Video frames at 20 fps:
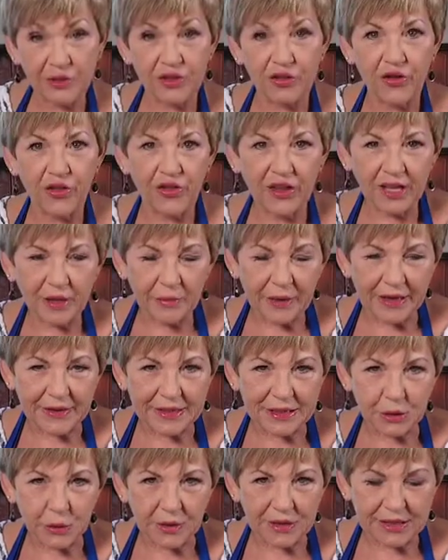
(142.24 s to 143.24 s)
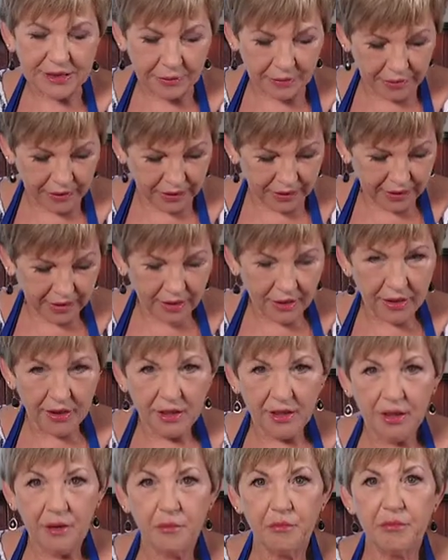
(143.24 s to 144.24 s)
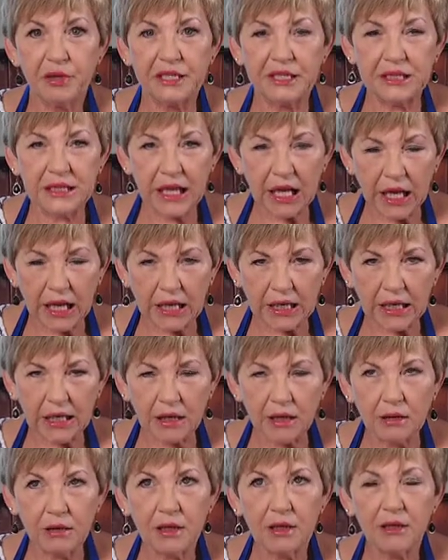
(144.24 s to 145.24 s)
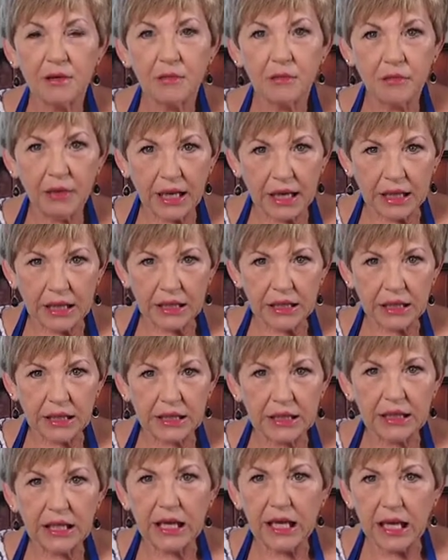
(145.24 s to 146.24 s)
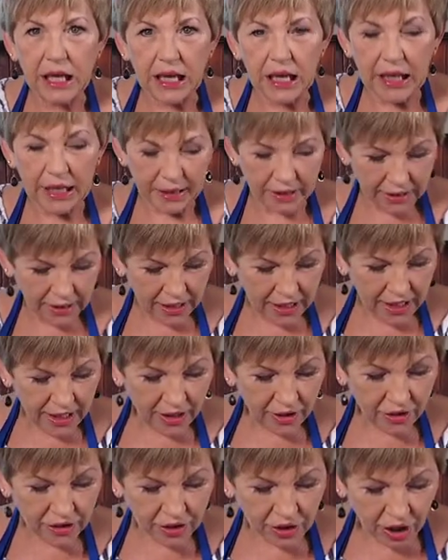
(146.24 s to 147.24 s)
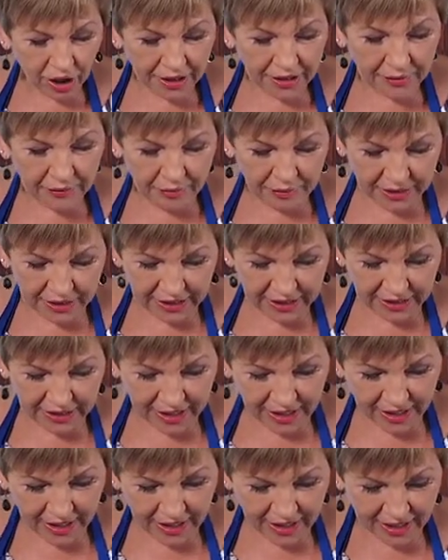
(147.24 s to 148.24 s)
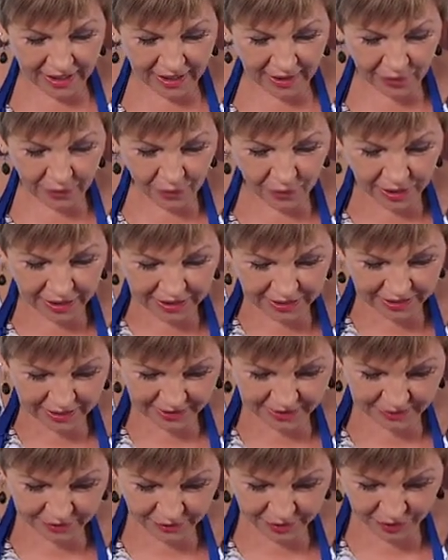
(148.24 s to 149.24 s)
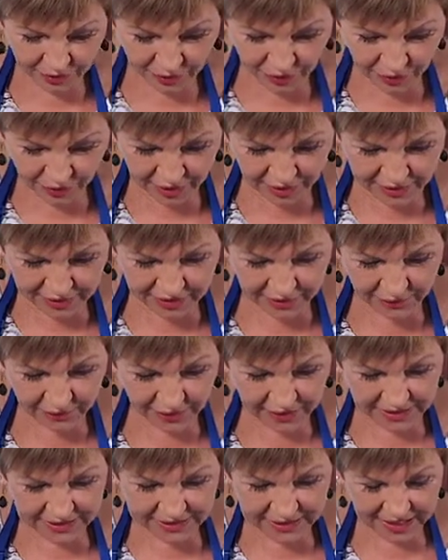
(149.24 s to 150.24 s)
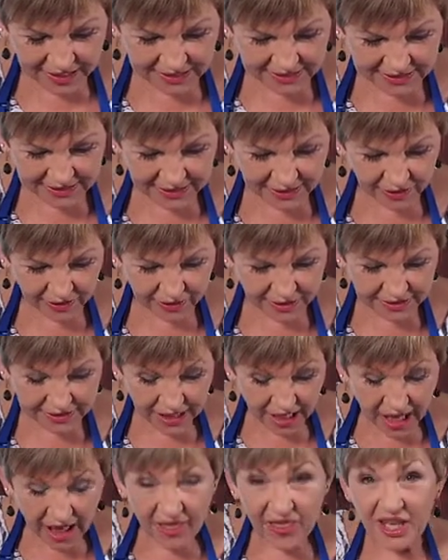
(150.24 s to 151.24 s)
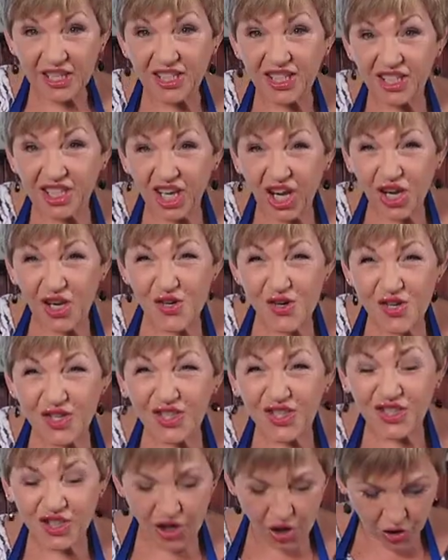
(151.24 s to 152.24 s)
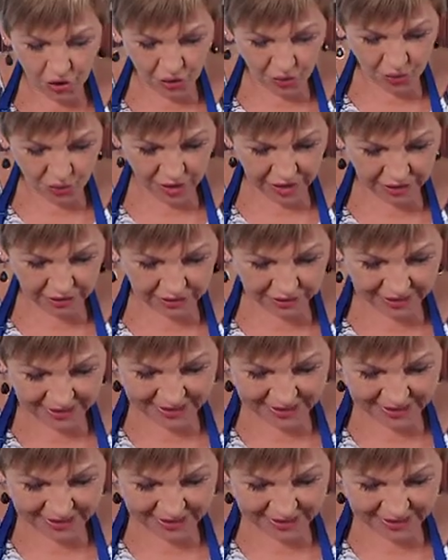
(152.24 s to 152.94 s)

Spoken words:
you think about this recipe, potato, bacon, egg, gotta be a winner with all those fantastic ingredients that go so well